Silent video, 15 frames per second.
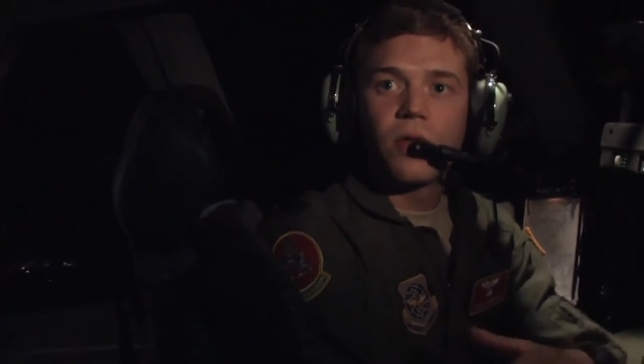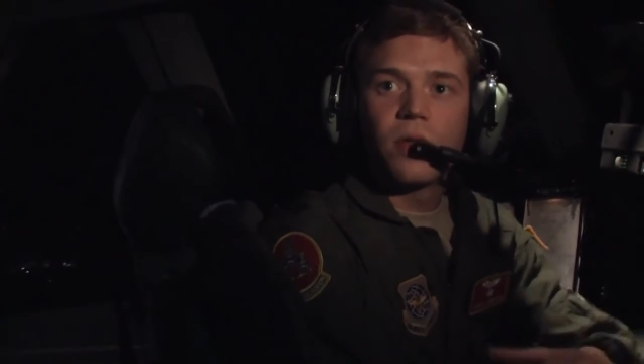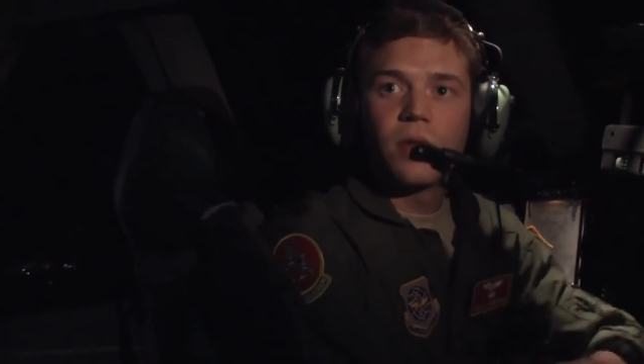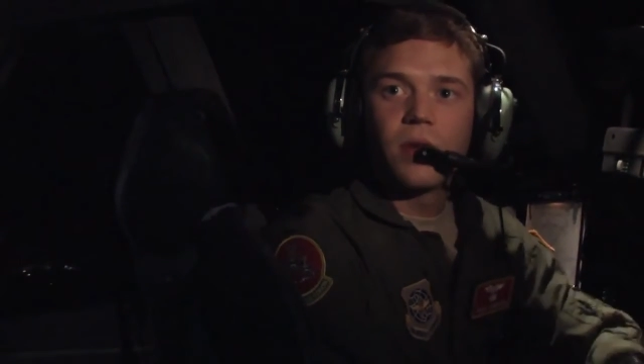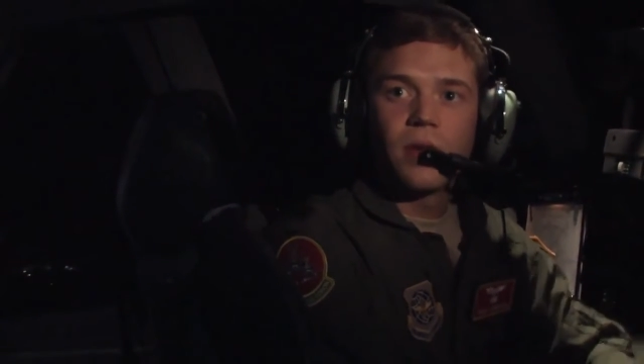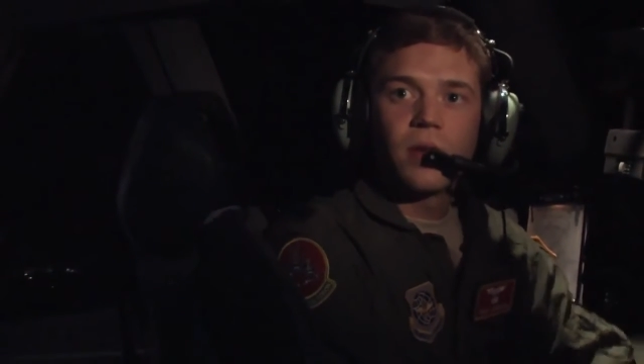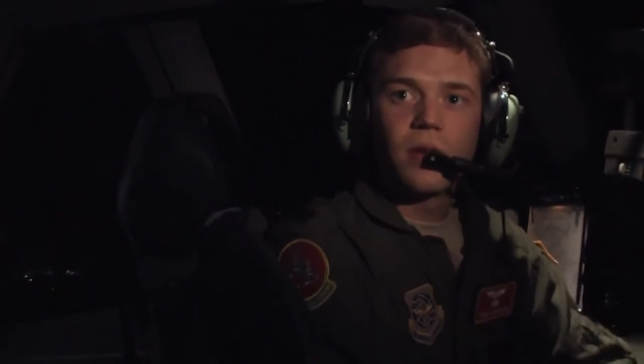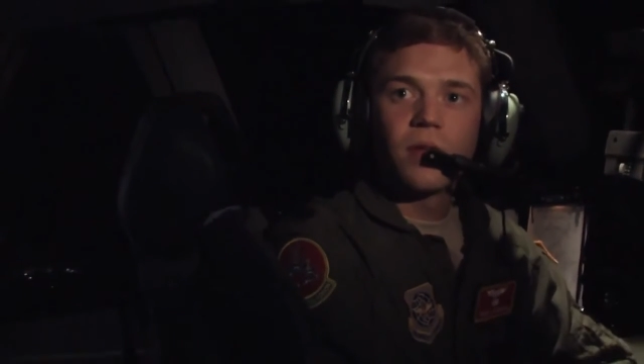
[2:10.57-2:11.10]

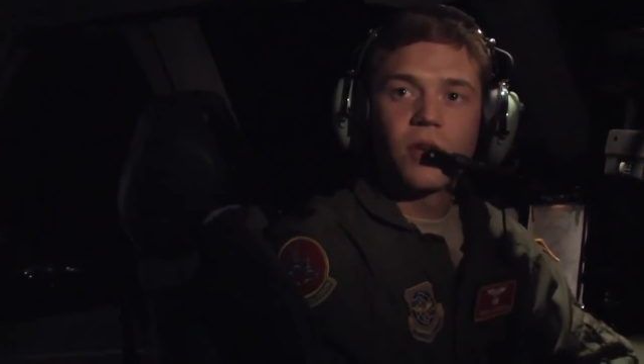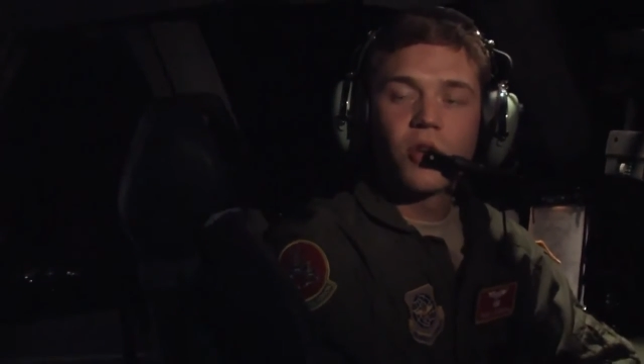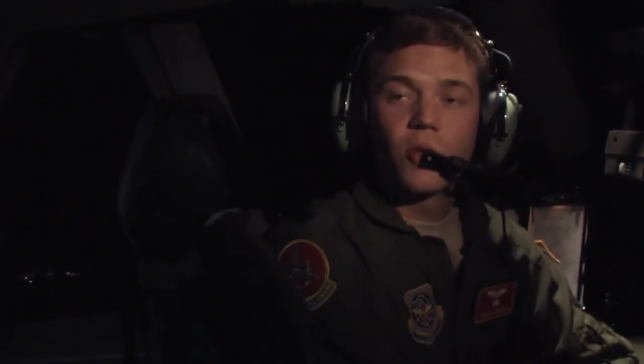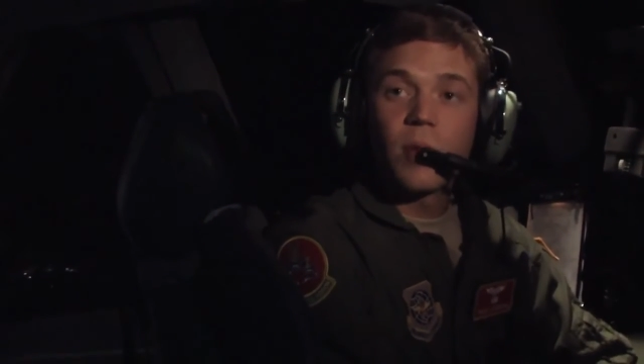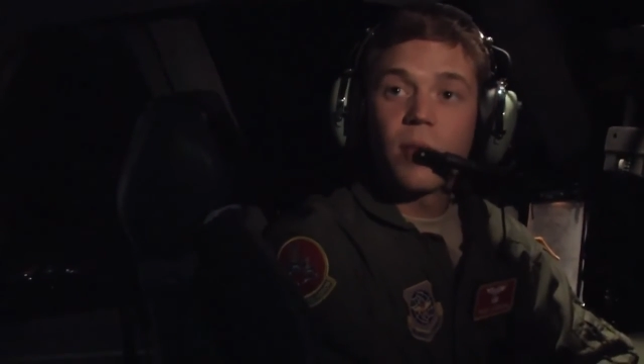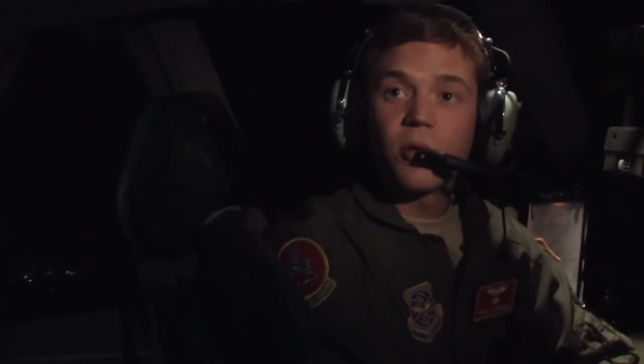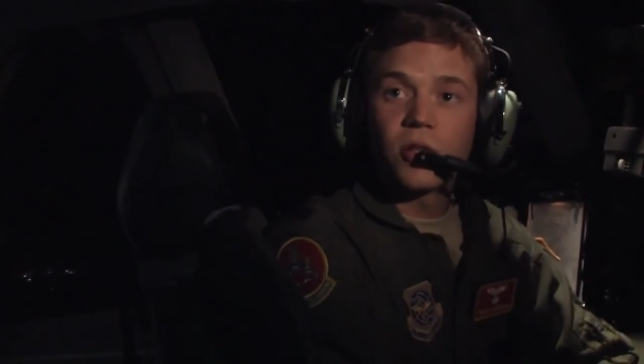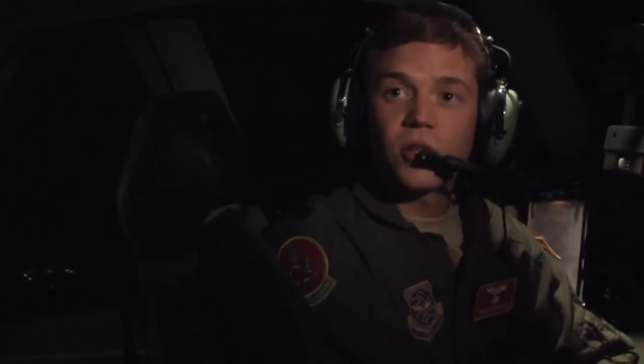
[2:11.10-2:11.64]
the the crew
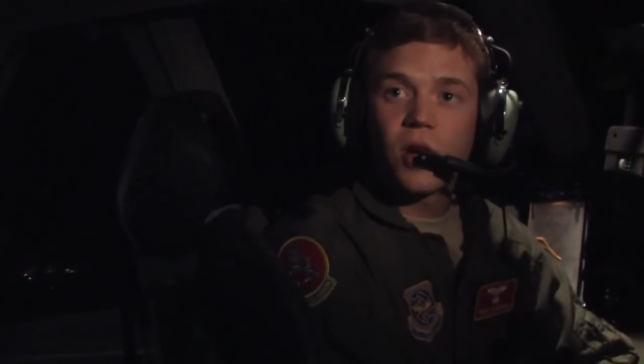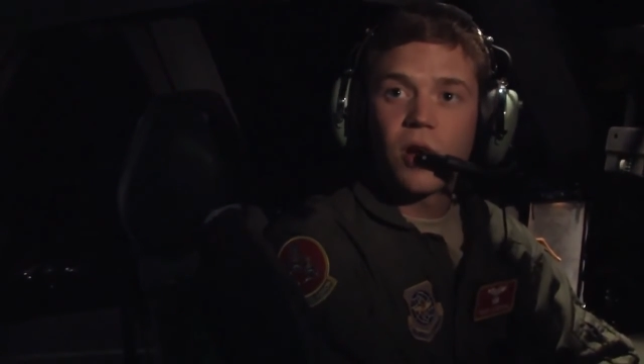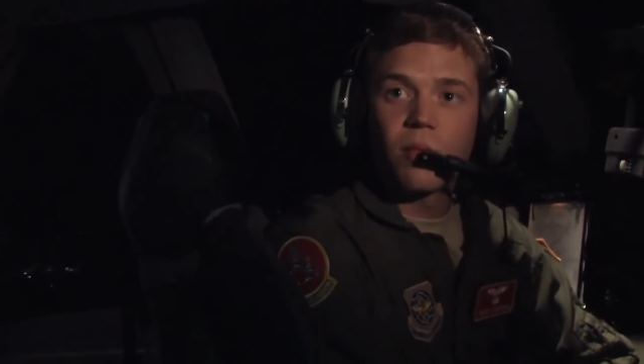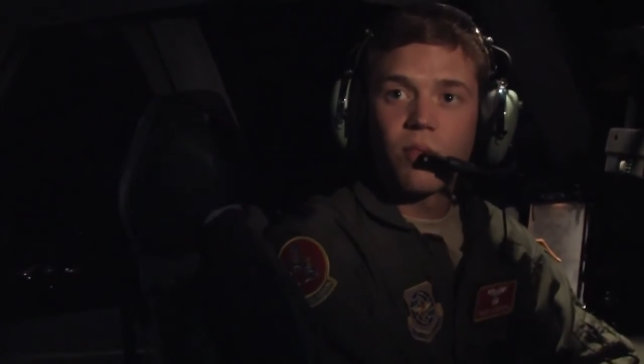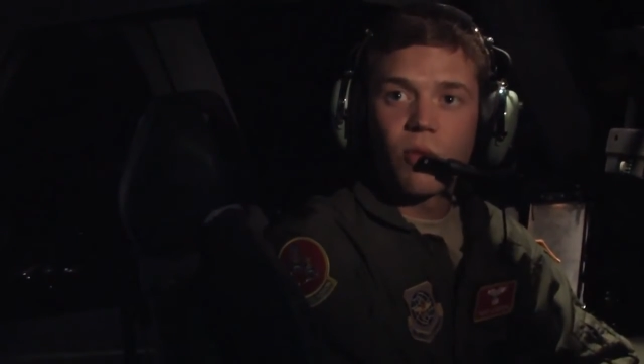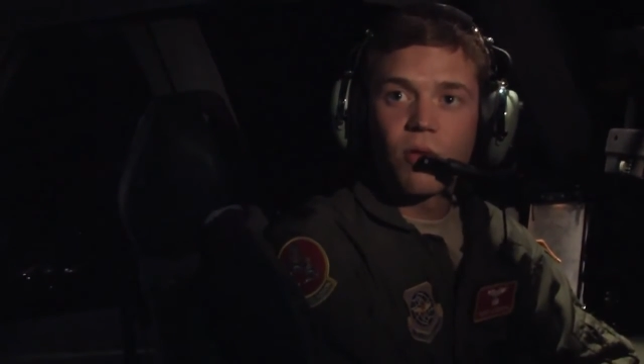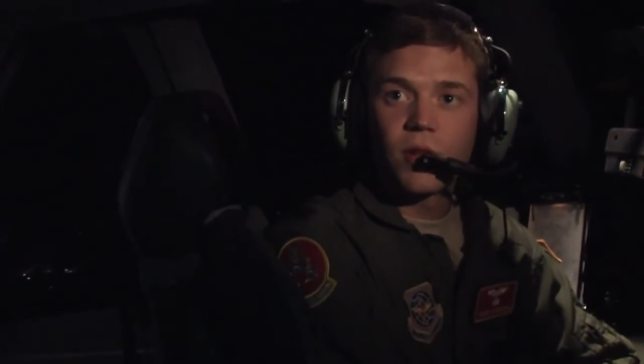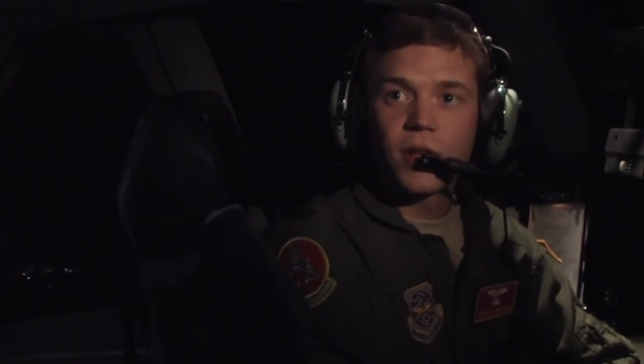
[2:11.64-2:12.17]
members on
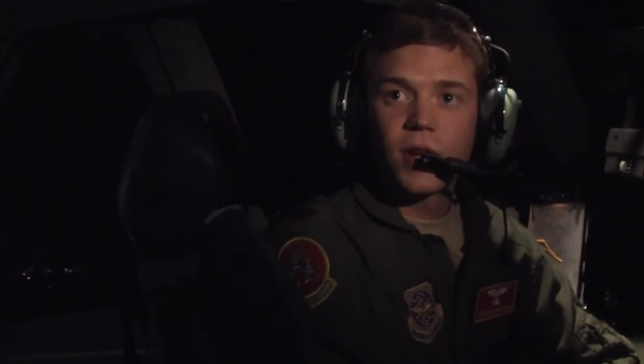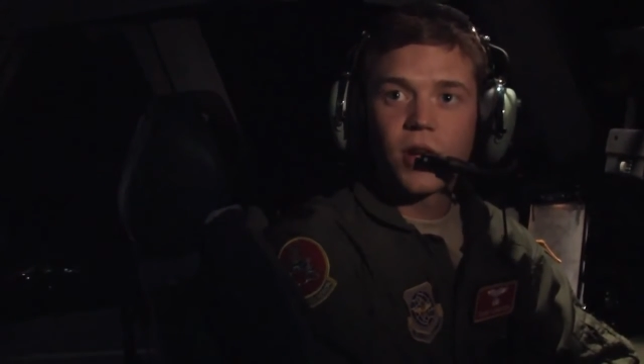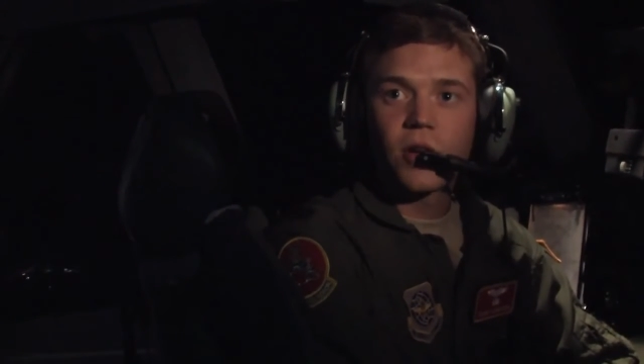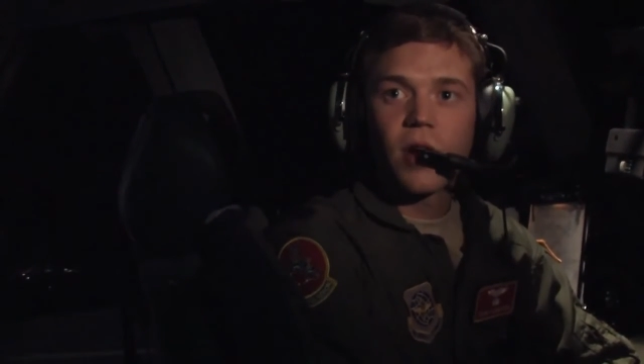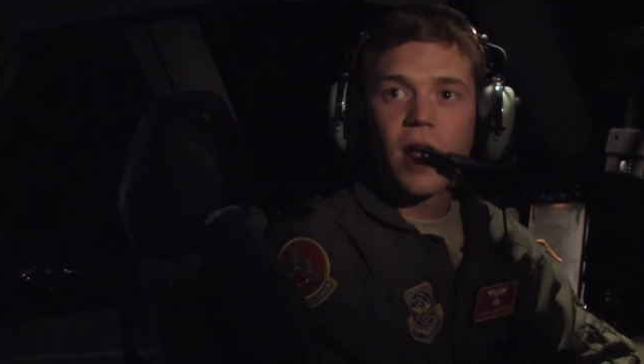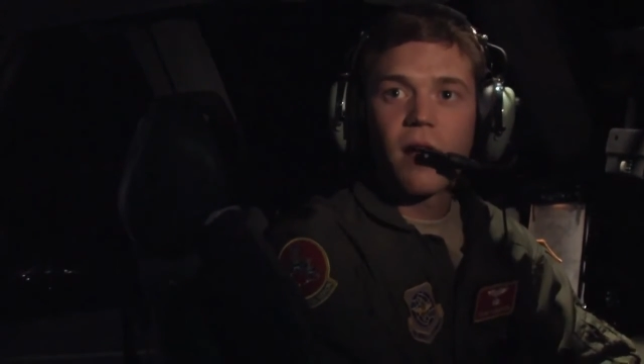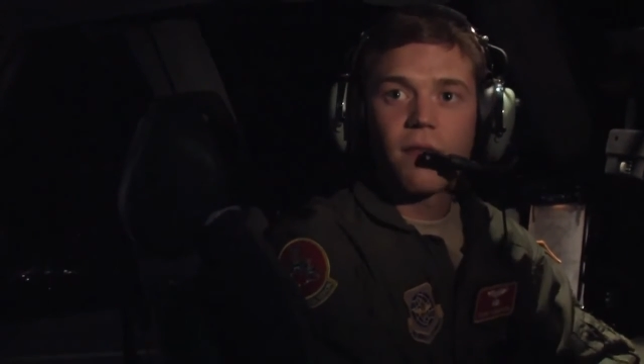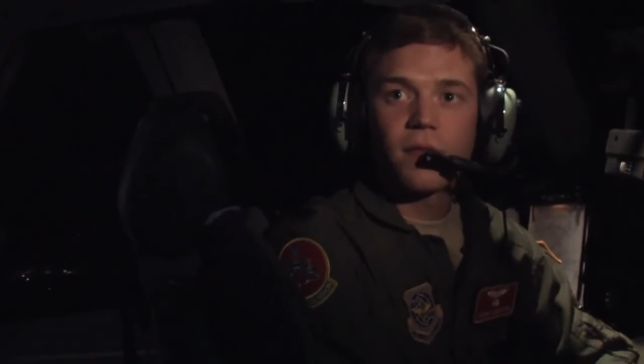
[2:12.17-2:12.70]
board the
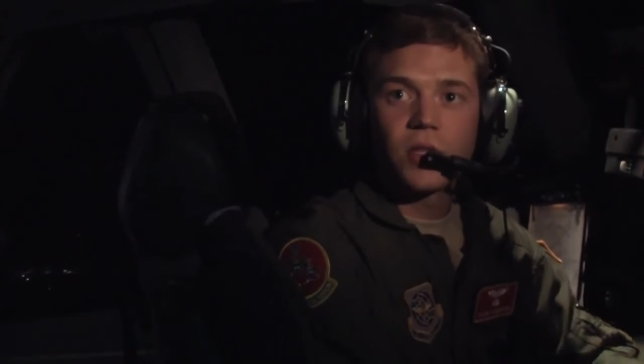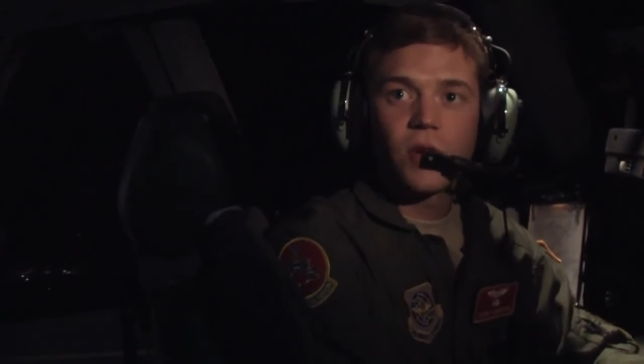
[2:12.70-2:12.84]
aircraft.